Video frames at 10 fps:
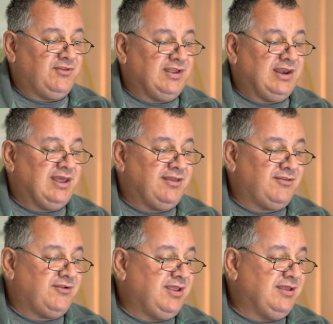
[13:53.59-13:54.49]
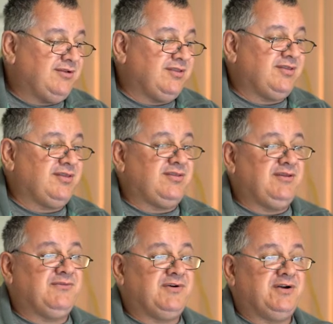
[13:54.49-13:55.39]
your last
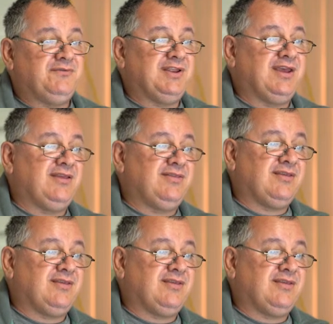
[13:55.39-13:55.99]
365 days,